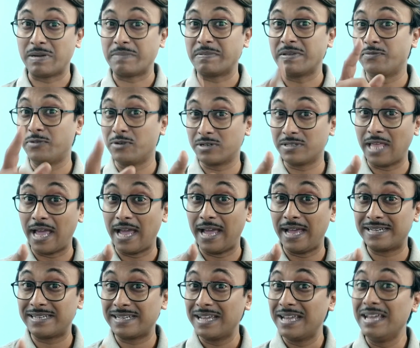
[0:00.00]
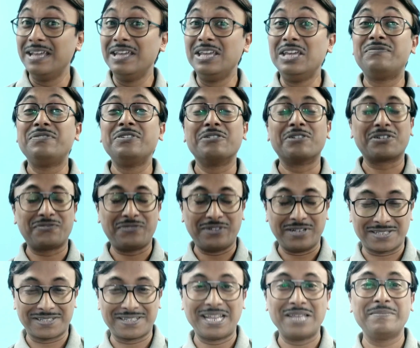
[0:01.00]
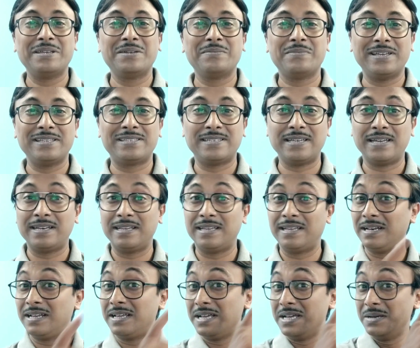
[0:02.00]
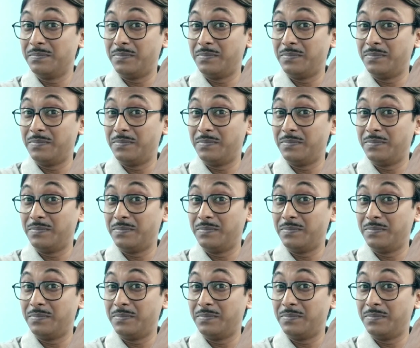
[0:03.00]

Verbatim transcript: But before that, if you are first time in my channel,